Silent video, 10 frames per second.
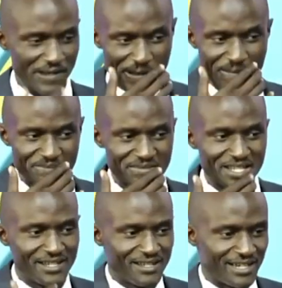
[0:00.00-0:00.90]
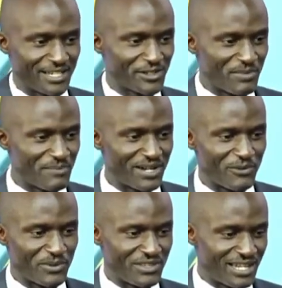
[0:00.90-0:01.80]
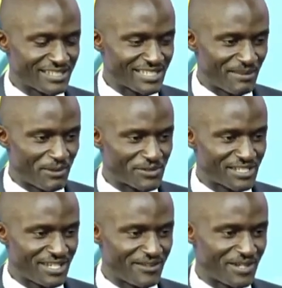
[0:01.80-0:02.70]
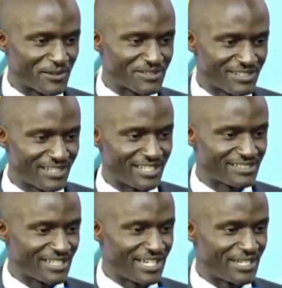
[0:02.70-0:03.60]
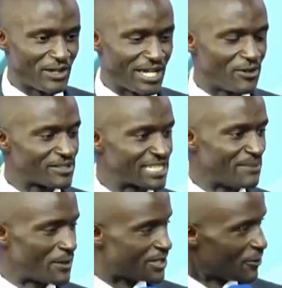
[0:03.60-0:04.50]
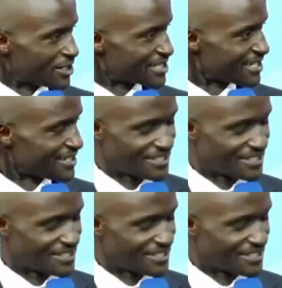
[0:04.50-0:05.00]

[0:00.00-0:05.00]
I remember the last time I was here when I was still, I said, I don't sleep on the what?